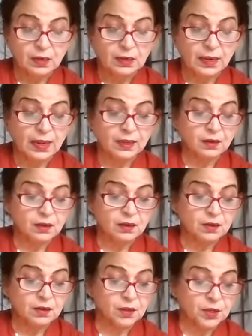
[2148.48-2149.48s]

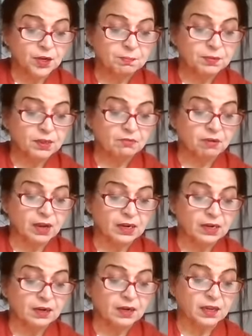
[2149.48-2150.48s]
Terror gripped the
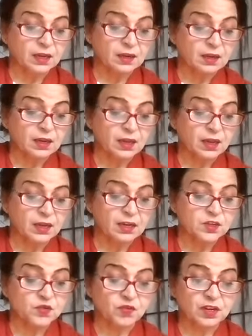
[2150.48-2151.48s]
Vanar king and
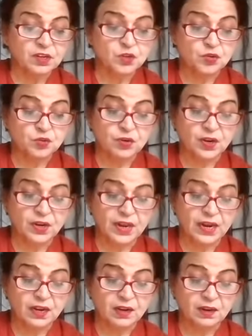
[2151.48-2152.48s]
his fur stood on
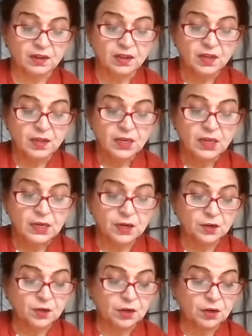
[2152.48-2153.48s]
end.
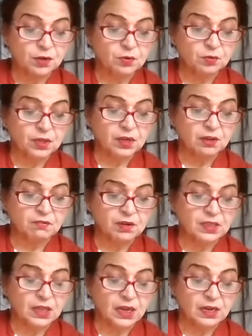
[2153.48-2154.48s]
He turned to the
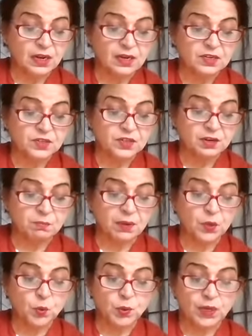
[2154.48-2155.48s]
lovely Tara and said,
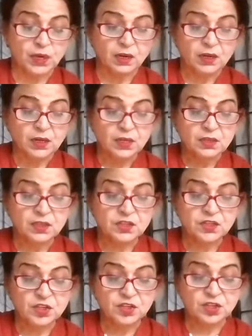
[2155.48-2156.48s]
My queen,
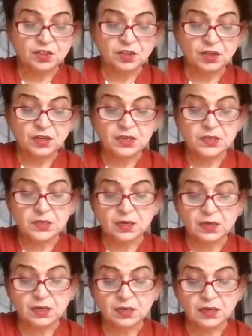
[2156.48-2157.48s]
this Kshatriya's
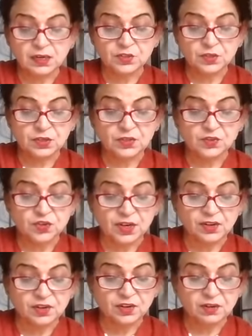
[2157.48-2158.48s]
real nature is
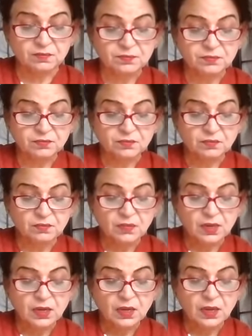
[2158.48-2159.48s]
gentle,
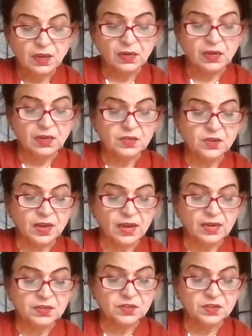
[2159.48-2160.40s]
and he is as